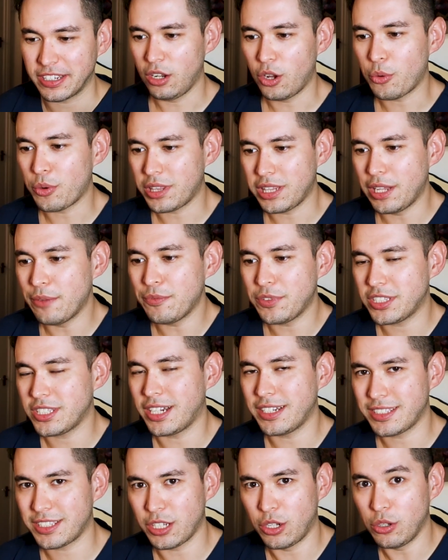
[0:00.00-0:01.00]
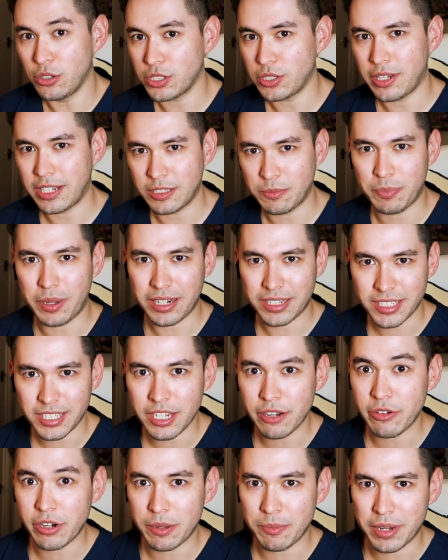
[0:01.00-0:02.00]
Along with lymphocytes, it also has
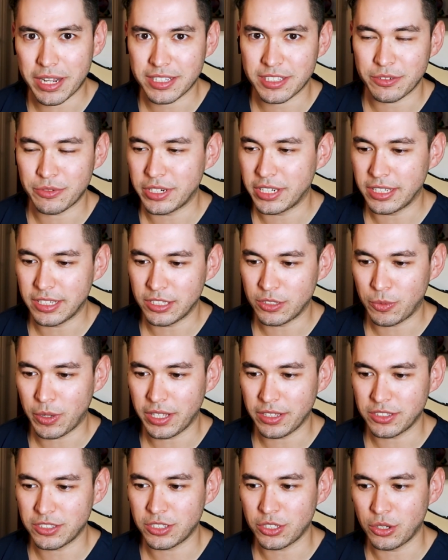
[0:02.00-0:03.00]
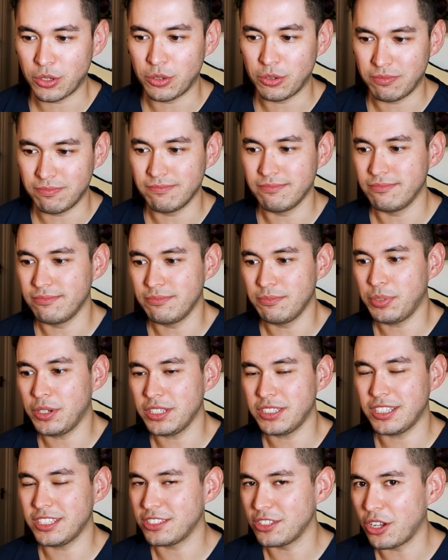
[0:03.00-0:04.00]
bacteria matter in it as well, so
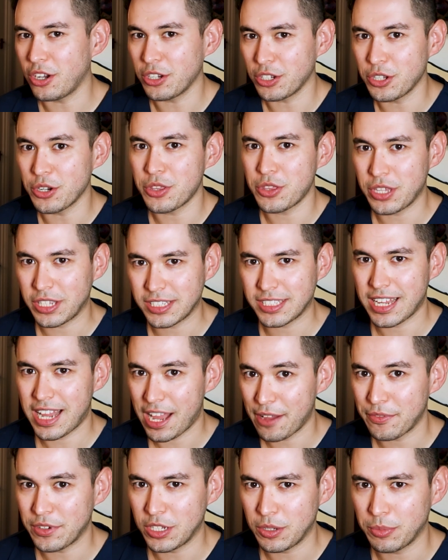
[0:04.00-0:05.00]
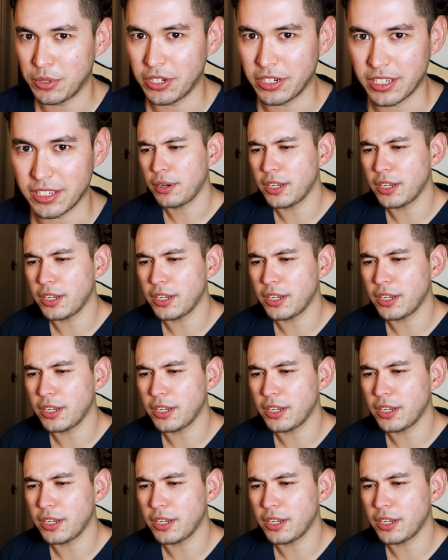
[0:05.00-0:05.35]
pus is not a good thing to have in your body.